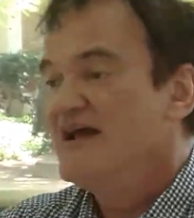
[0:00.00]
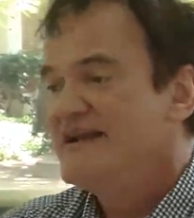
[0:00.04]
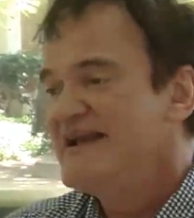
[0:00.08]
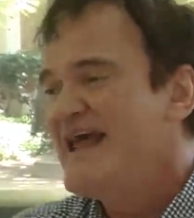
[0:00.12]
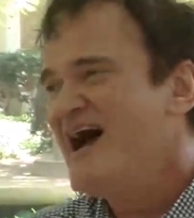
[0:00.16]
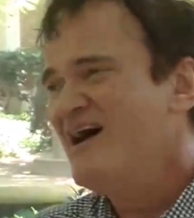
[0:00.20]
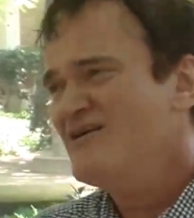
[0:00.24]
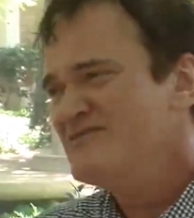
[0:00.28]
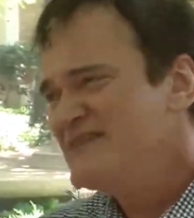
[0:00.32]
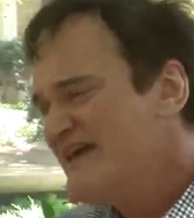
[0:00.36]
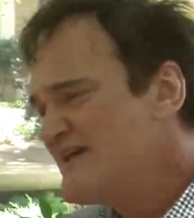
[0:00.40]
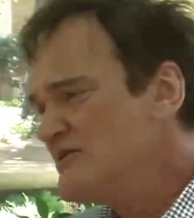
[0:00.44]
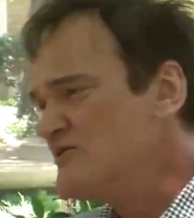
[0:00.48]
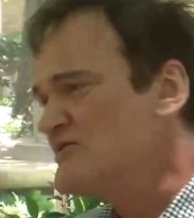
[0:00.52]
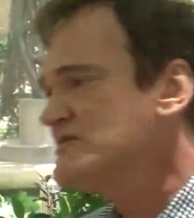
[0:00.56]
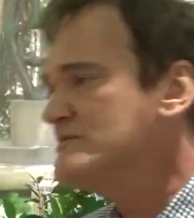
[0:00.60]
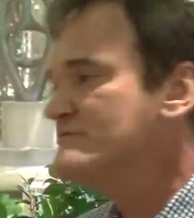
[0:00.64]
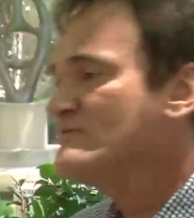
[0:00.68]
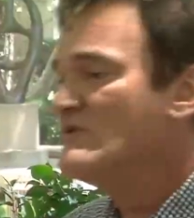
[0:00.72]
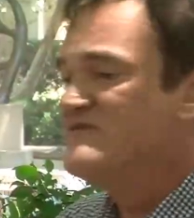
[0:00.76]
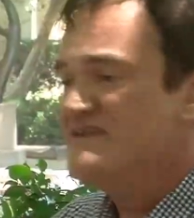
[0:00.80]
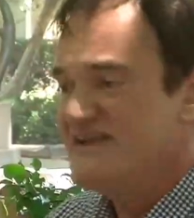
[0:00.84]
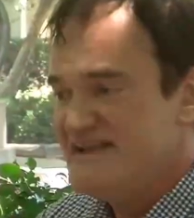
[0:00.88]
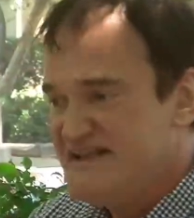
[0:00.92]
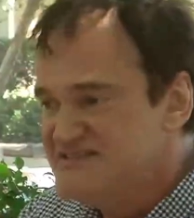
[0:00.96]
Now, later in the
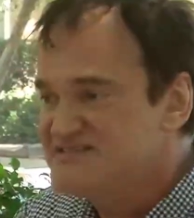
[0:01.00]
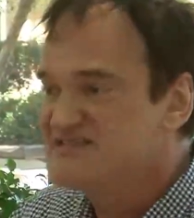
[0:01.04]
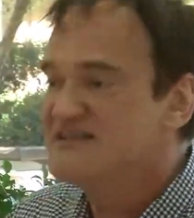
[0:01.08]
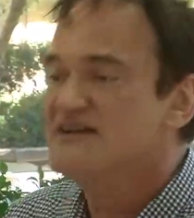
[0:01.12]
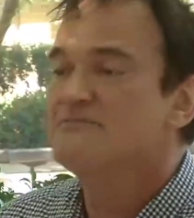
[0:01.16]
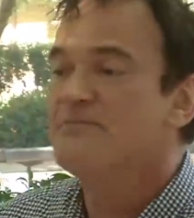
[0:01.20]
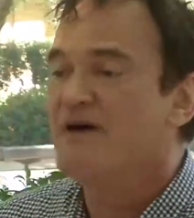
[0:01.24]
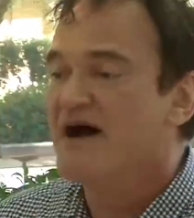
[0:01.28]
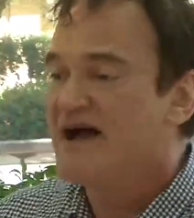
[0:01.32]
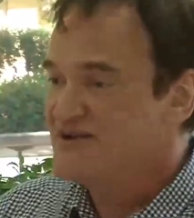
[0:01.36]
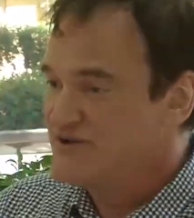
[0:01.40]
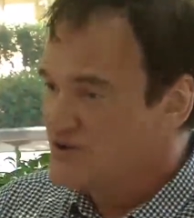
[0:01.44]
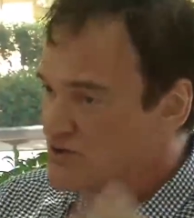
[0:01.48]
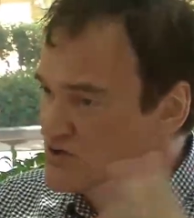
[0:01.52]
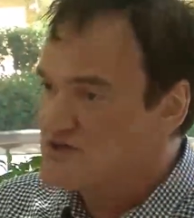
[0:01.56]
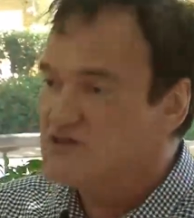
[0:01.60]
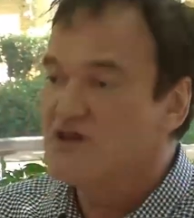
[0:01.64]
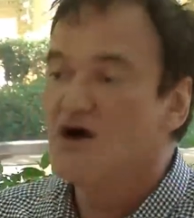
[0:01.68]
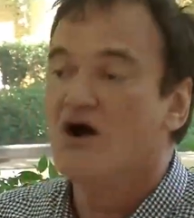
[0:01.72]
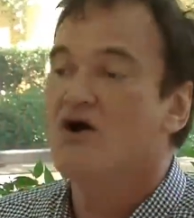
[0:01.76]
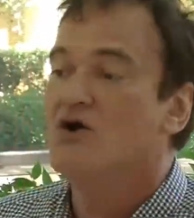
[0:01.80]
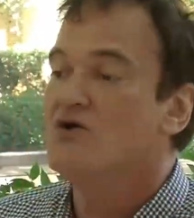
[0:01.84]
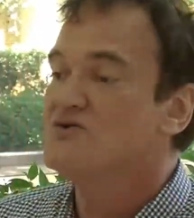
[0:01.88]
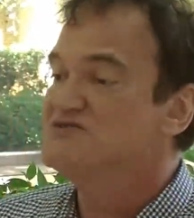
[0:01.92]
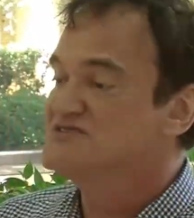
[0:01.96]
movie, he's going to buy new
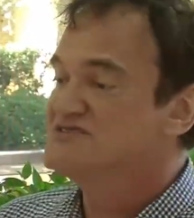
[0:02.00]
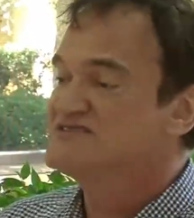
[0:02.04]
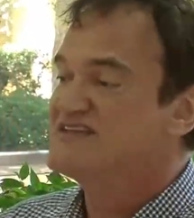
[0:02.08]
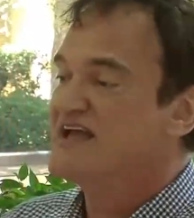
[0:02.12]
clothes, and